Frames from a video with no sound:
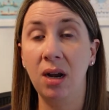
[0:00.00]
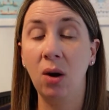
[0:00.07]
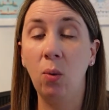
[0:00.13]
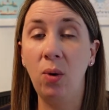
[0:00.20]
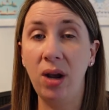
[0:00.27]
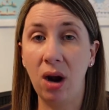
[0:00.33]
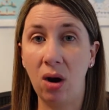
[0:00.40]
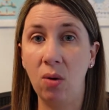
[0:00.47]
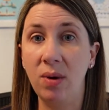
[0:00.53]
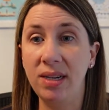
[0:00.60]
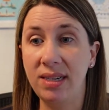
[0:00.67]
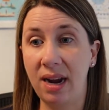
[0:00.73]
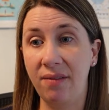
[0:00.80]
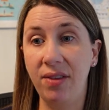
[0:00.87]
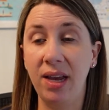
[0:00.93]
We always
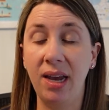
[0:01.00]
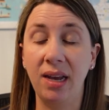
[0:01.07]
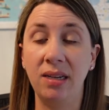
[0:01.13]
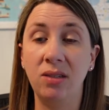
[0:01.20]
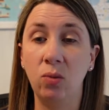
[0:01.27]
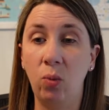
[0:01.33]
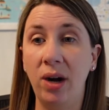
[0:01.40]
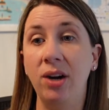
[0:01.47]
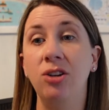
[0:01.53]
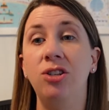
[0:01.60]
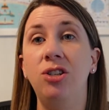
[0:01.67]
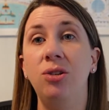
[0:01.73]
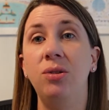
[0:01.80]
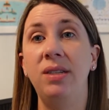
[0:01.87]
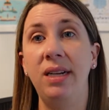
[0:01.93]
have the kids wear
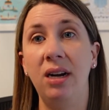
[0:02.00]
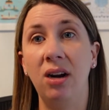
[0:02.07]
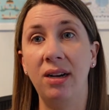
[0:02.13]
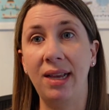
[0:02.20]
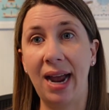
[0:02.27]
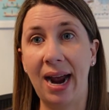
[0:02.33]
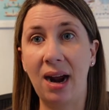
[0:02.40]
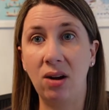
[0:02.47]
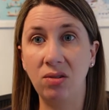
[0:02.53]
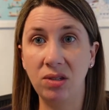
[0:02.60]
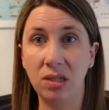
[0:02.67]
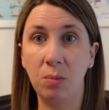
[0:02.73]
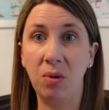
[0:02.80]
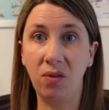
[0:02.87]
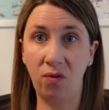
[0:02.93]
shoes here at the house
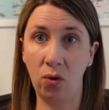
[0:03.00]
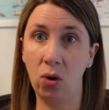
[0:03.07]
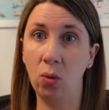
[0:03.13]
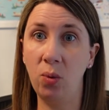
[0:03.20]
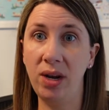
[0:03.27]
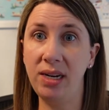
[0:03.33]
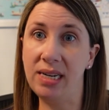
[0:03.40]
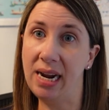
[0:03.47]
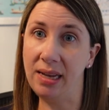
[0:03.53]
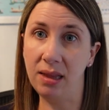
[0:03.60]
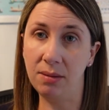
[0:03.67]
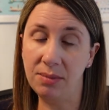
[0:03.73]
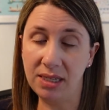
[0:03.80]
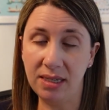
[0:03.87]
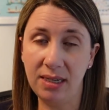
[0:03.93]
before we take
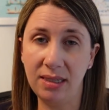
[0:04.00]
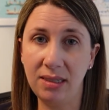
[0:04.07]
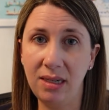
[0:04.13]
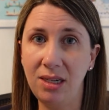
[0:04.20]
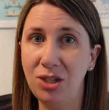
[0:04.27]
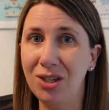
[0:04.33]
them to Disney,